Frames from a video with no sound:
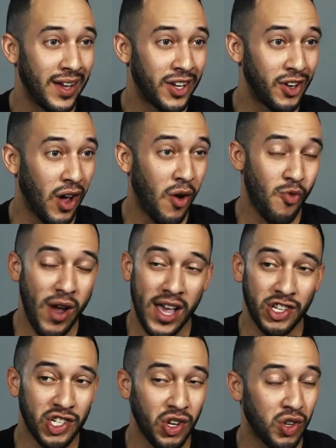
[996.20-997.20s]
You know, I
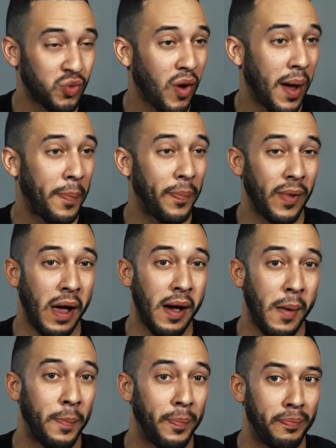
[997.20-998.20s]
ran shows where I, I
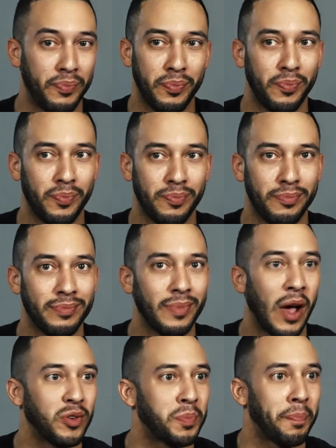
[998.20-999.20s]
I'm
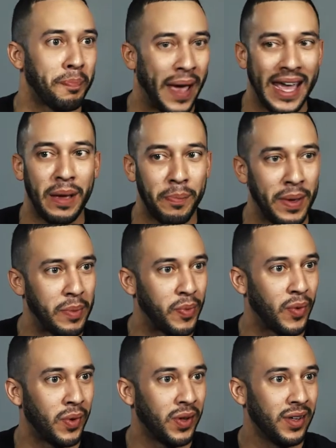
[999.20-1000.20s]
I was paying
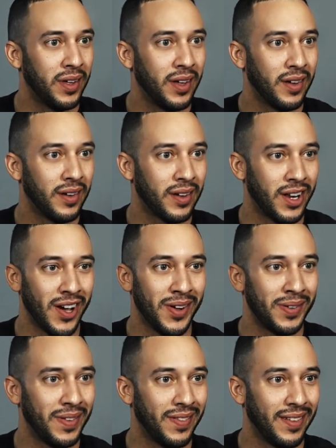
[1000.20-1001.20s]
people. You
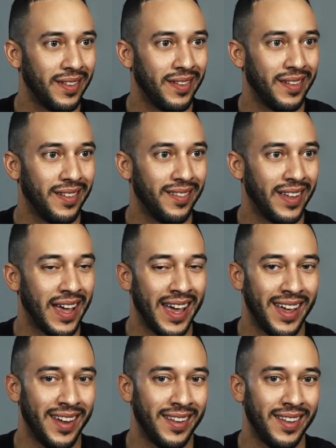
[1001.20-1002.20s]
know,
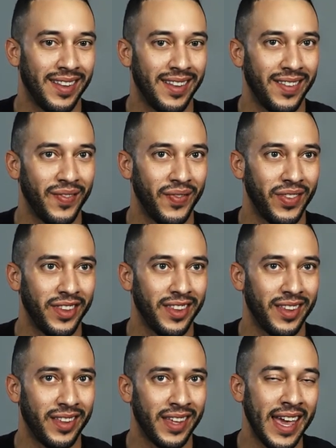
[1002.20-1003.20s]
and
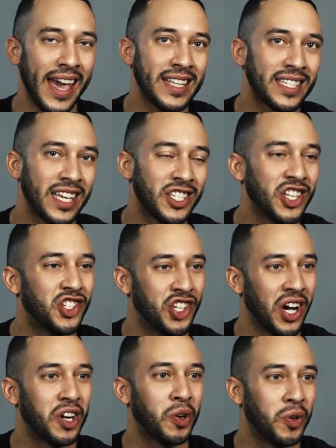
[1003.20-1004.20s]
yeah, it's it's a
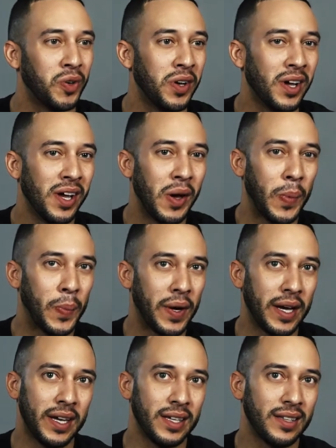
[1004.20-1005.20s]
juggle,
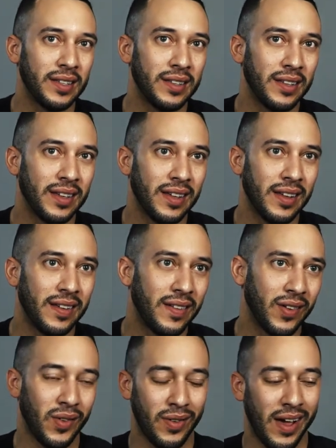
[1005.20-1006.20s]
but
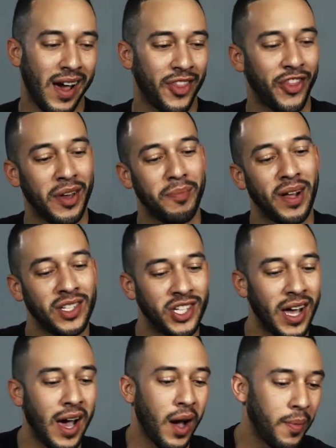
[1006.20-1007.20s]
I think my
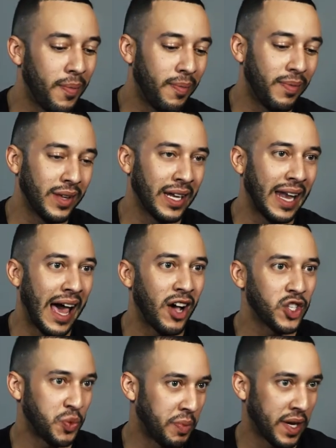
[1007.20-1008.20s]
job
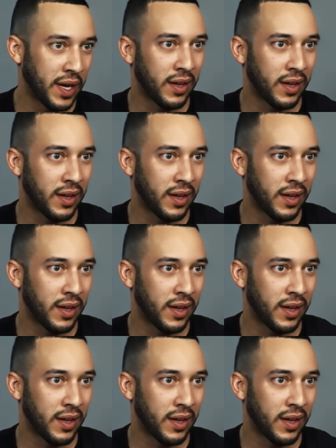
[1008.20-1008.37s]
allows me,